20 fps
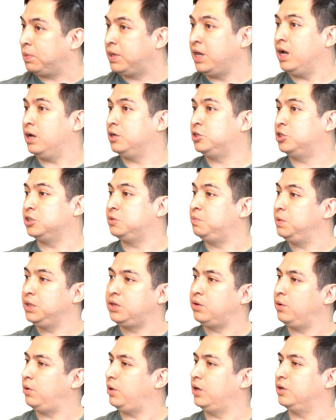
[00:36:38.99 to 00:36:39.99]
Just be
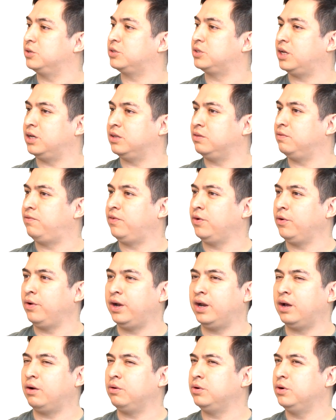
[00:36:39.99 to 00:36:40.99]
curious and figure
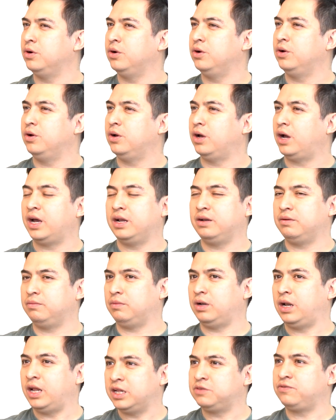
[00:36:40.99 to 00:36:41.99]
it out.
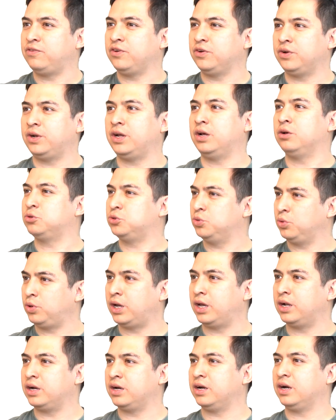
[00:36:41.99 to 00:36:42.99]
And let's figure it out
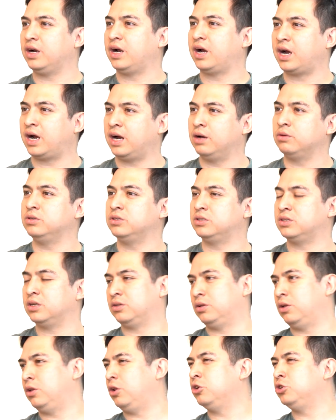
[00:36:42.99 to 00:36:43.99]
together how this
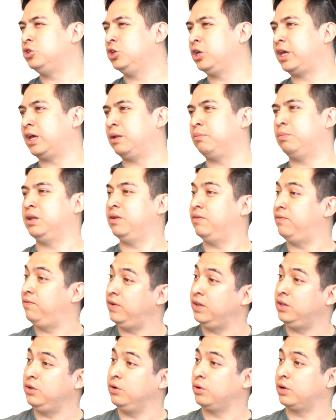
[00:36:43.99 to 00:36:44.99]
technology can
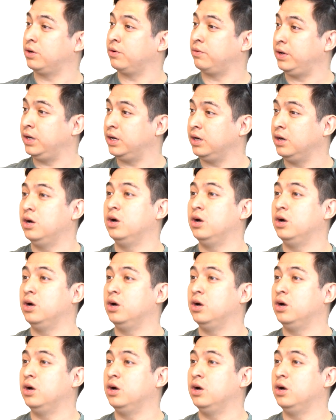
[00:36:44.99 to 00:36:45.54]
benefit your career.